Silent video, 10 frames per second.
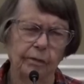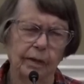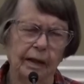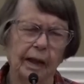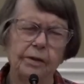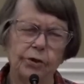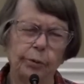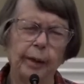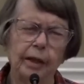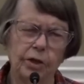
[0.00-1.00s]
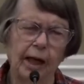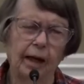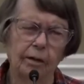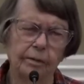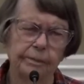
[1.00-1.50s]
that needs to reach out.